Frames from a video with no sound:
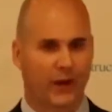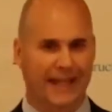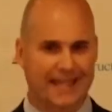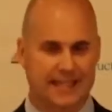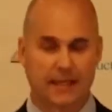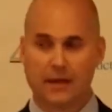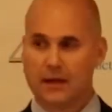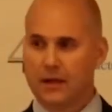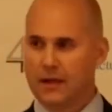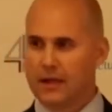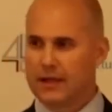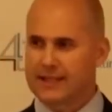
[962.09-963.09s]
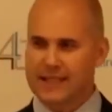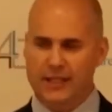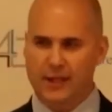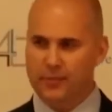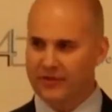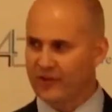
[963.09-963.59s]
on, or I guess
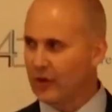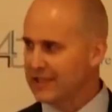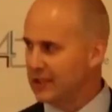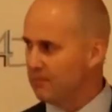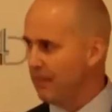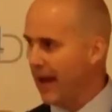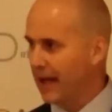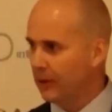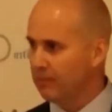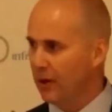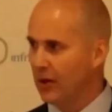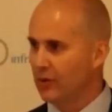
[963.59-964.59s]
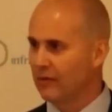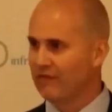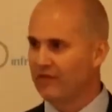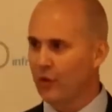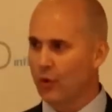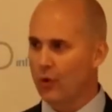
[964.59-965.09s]
essentially provides the
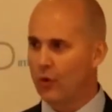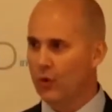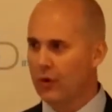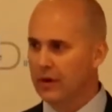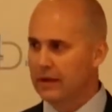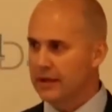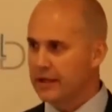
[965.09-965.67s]
backbone for